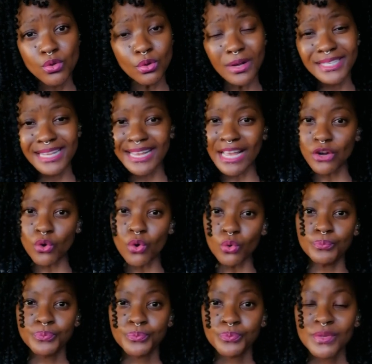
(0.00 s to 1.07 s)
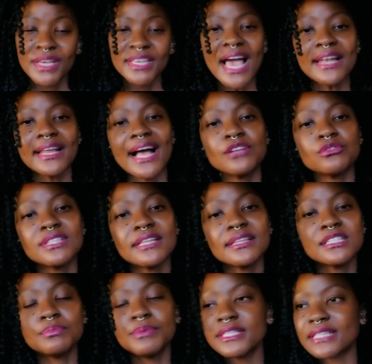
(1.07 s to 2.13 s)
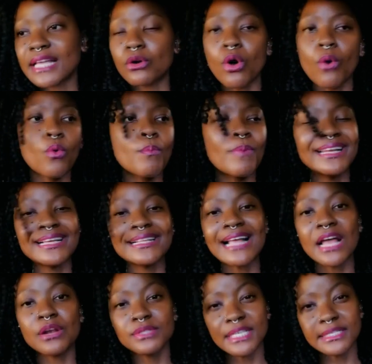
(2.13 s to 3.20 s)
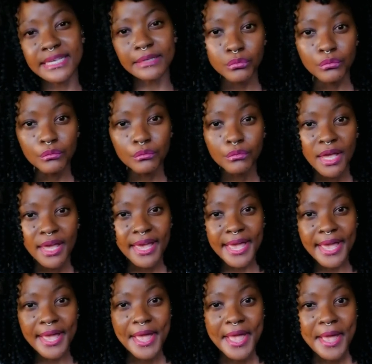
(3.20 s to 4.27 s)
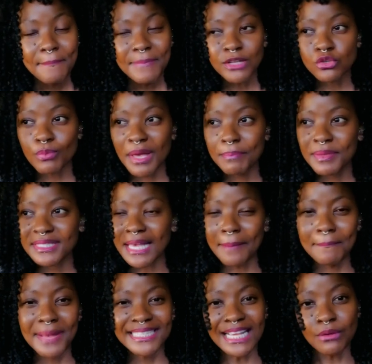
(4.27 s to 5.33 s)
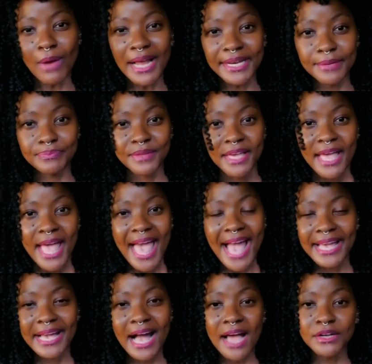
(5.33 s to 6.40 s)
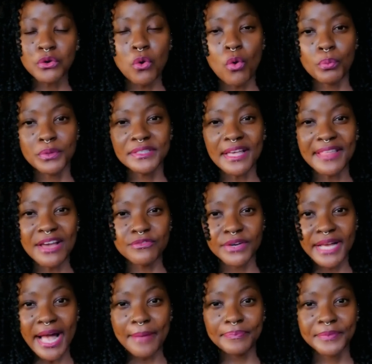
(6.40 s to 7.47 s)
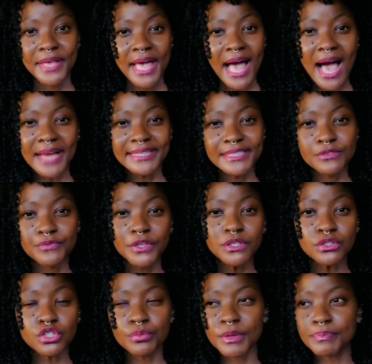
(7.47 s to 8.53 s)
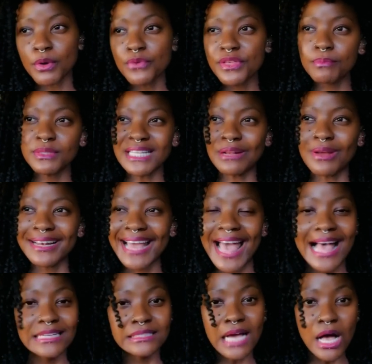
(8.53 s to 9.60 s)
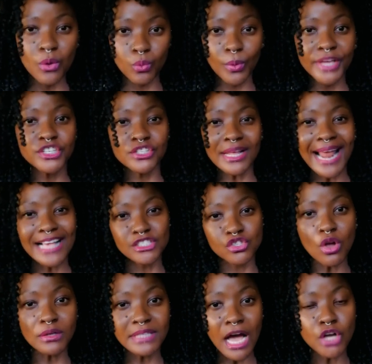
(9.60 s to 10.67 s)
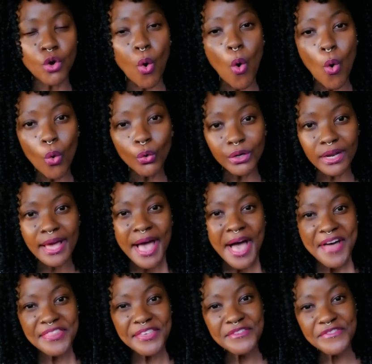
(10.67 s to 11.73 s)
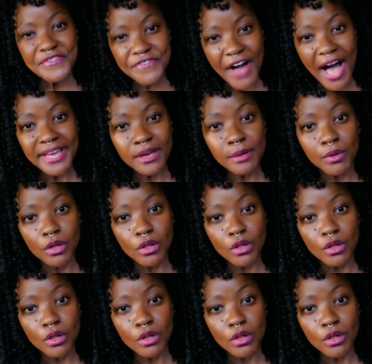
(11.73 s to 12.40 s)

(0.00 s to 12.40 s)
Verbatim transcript: hlanya lokhu ke a le ka ntjwetsa this please like go kopa le ntlhalosetseng Hey, batho ba ipitsang Bazalwane, hanging out in corporate South Africa. How does it feel to be both a Mozalwane and a witch that has knocked out all the viable